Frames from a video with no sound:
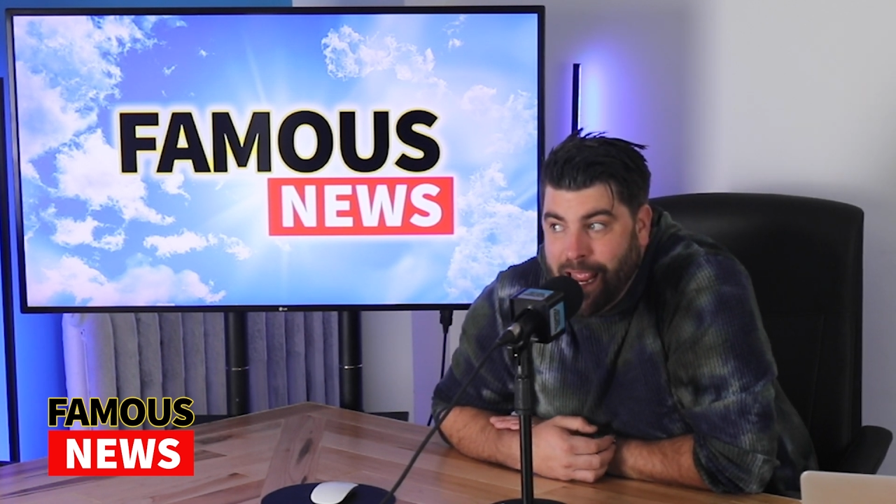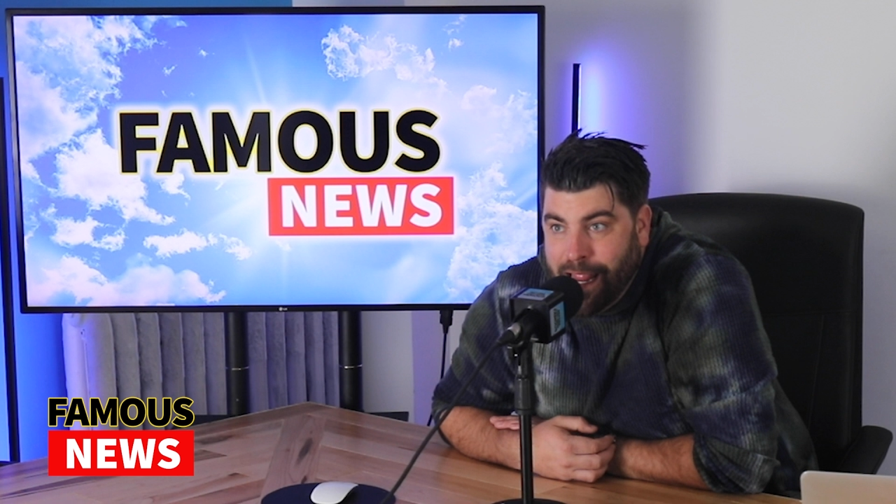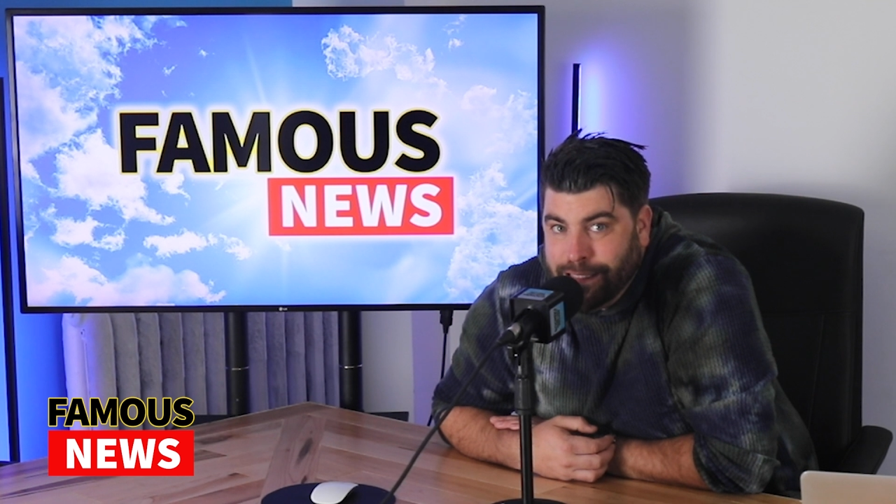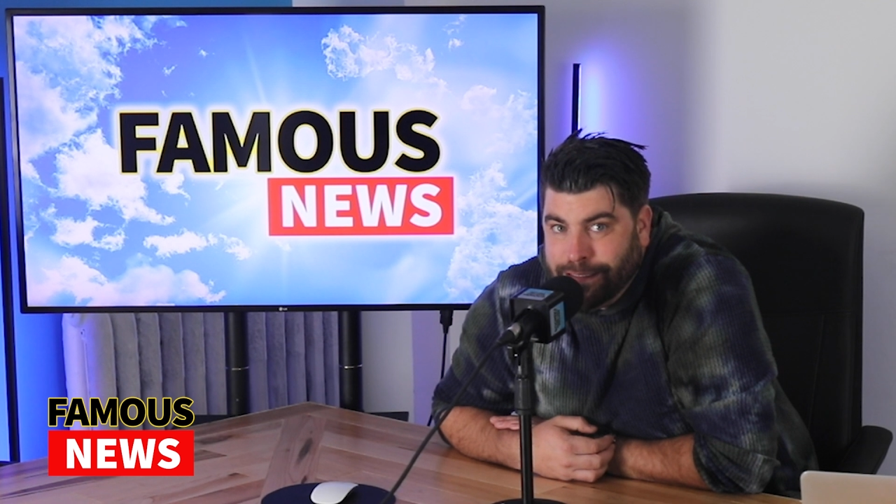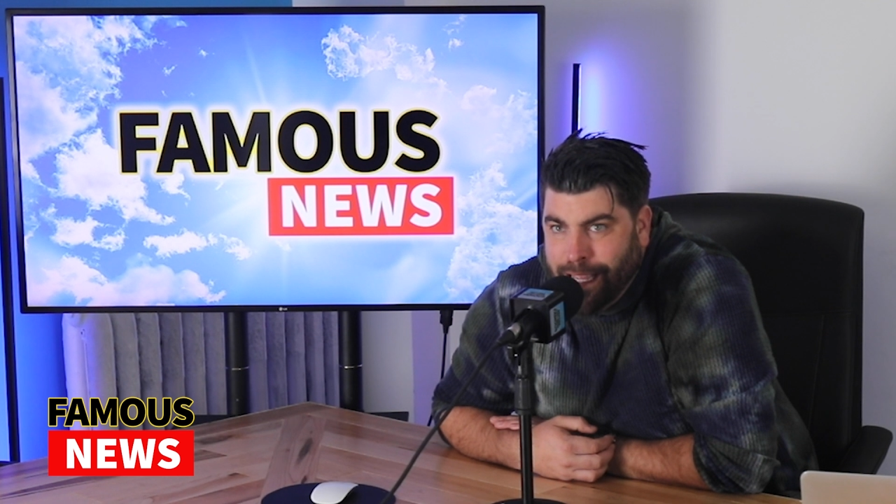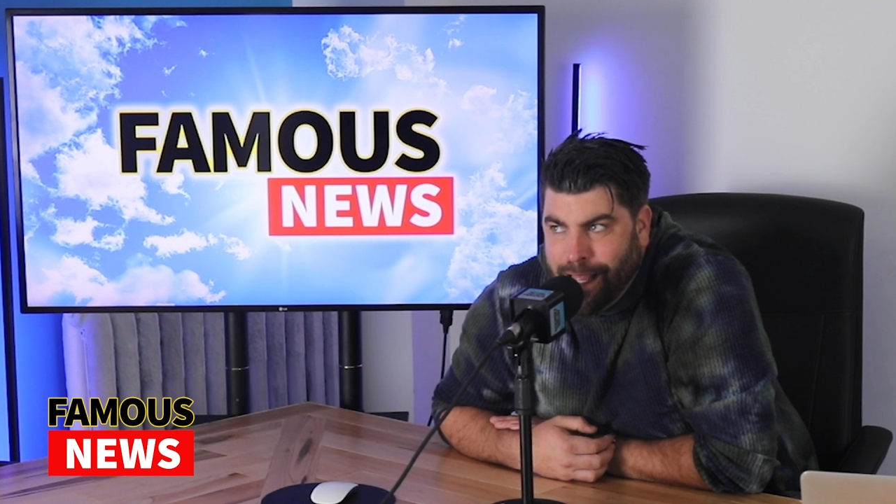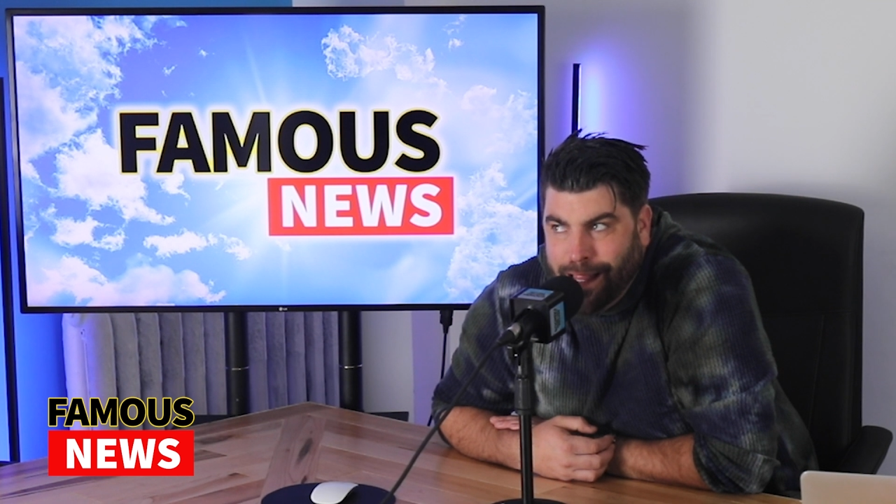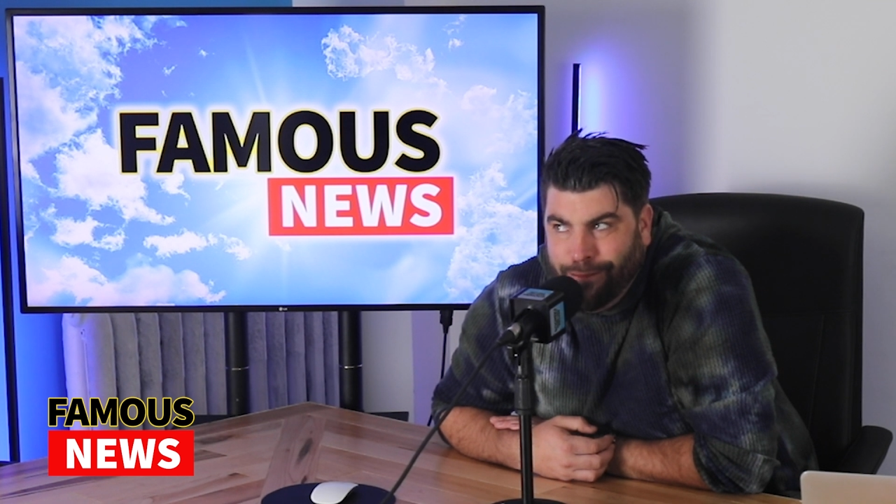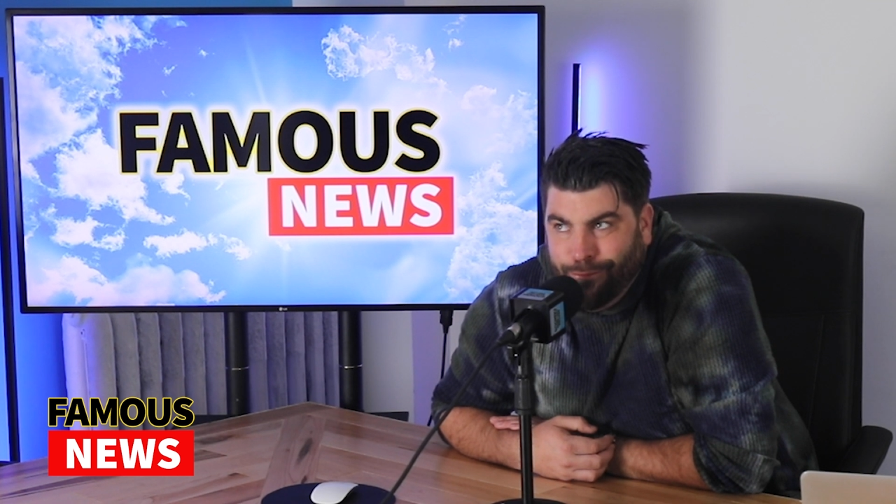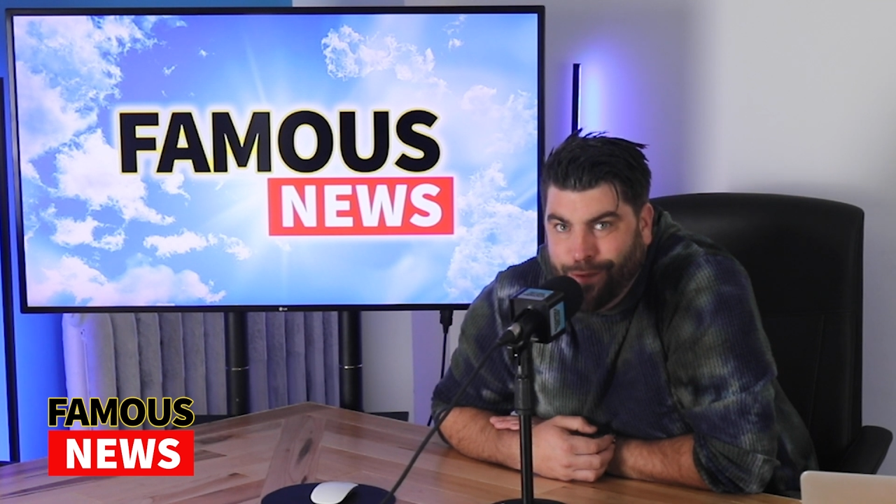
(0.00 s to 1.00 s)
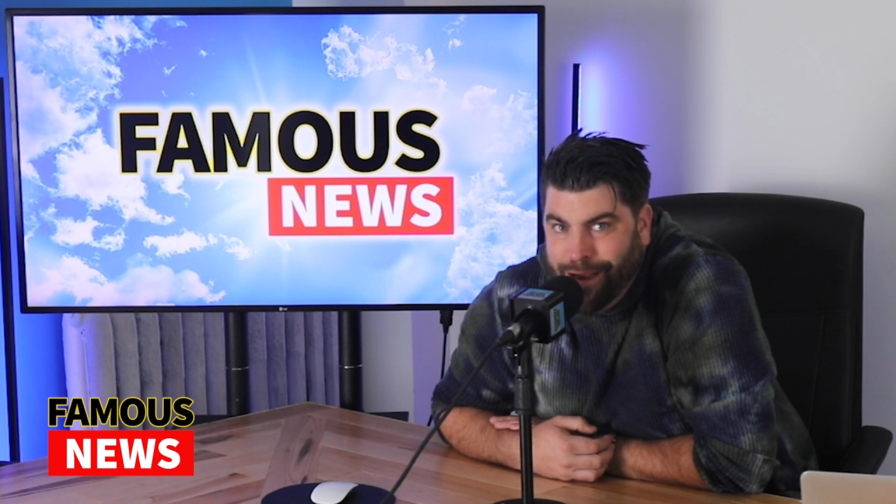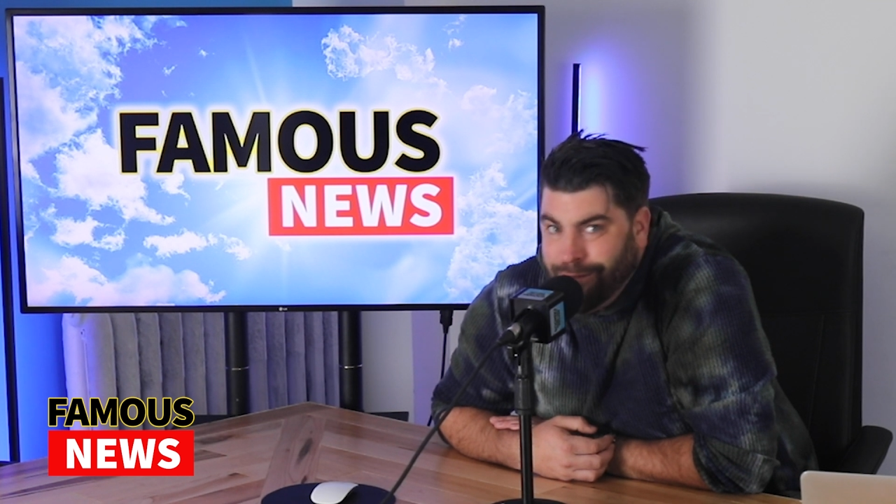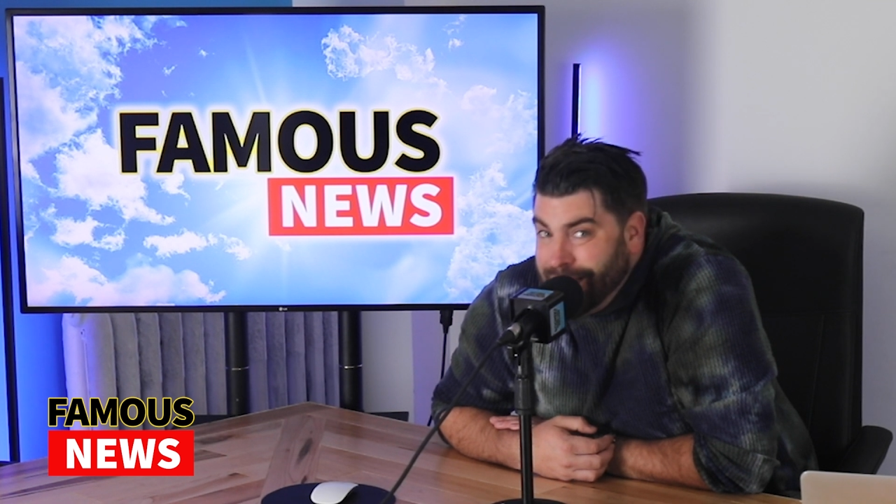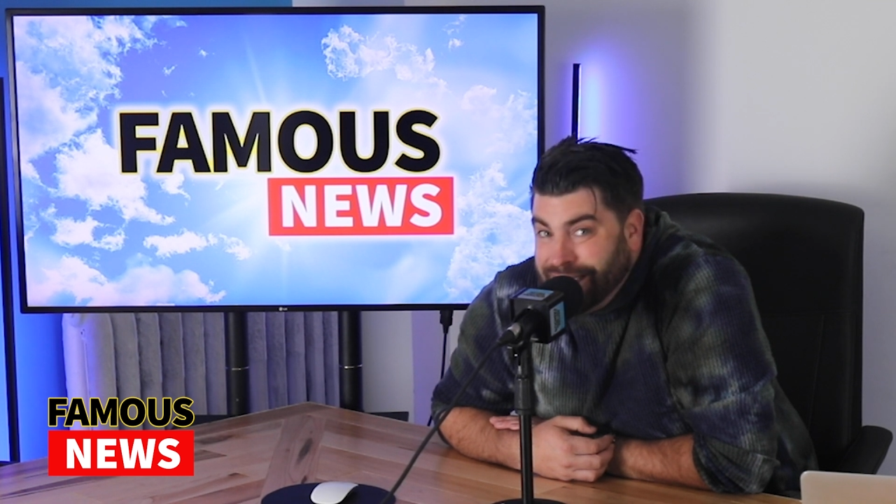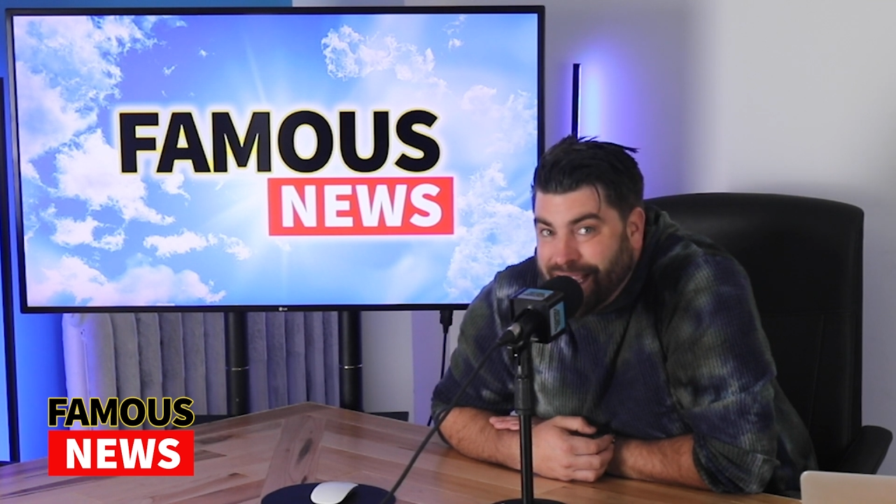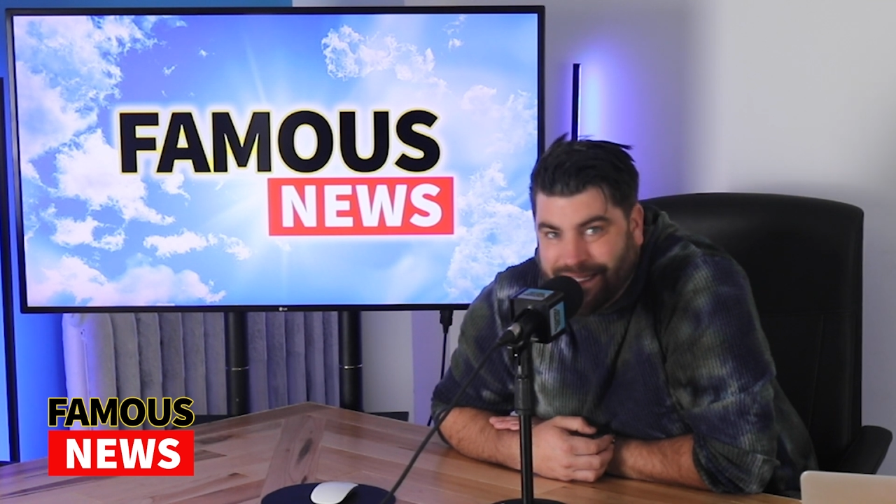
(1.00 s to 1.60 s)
and where is